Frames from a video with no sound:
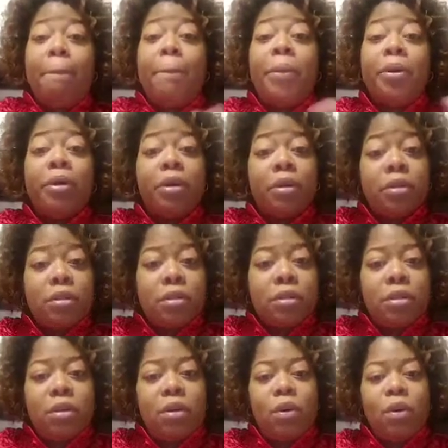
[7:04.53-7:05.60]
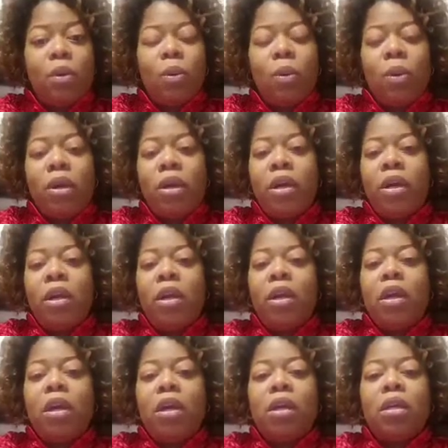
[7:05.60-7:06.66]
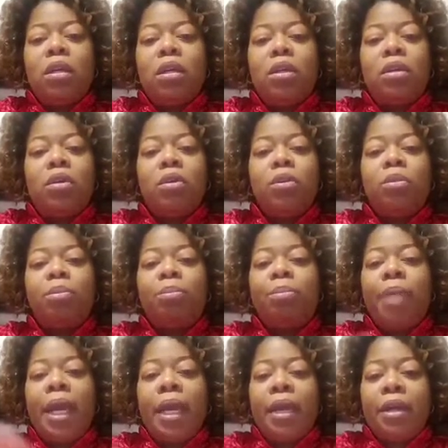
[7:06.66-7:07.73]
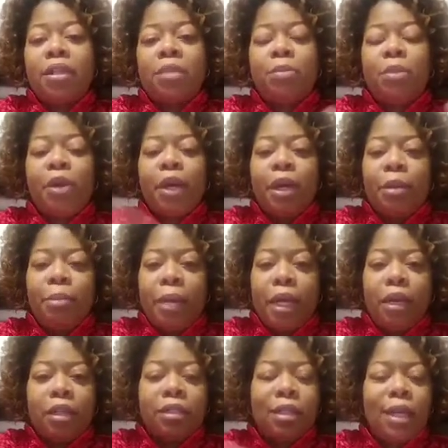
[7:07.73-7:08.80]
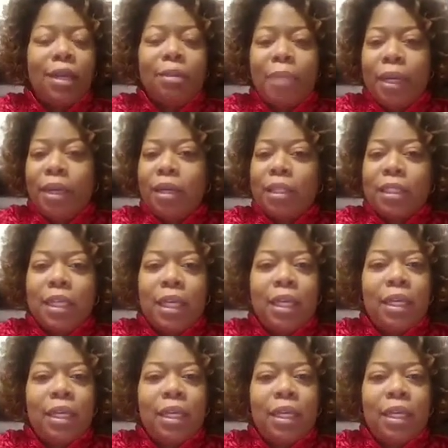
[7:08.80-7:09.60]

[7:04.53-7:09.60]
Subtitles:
books or little bears, prayer bears, teddy bears,